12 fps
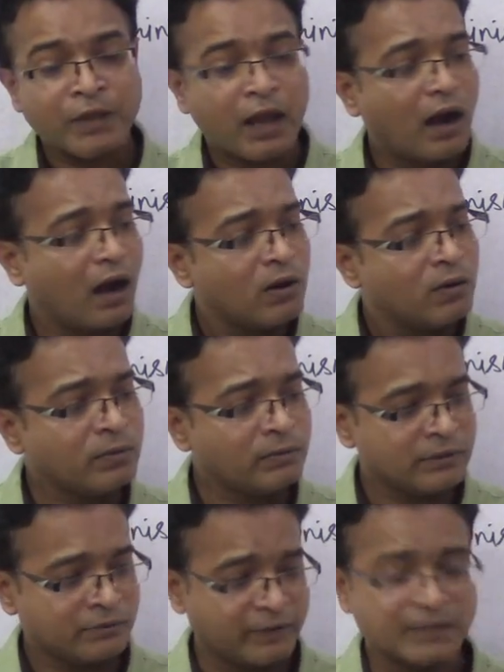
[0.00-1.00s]

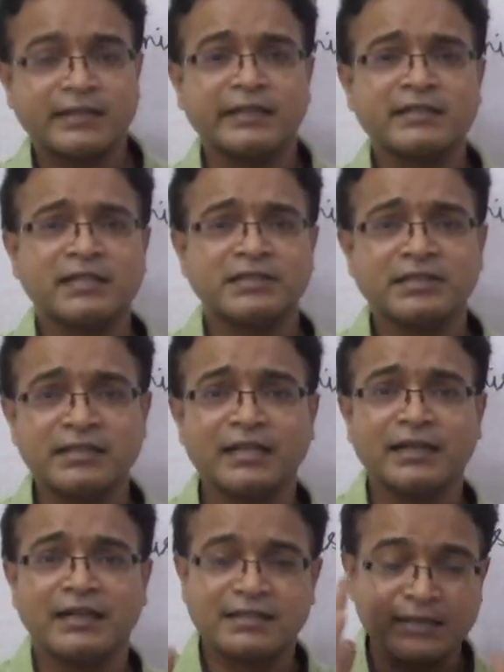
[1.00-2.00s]
How, for discussion's
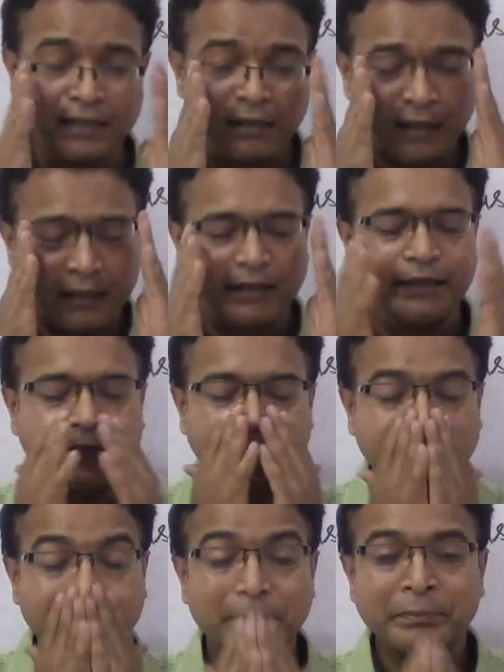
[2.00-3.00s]
sake, let's say DNA.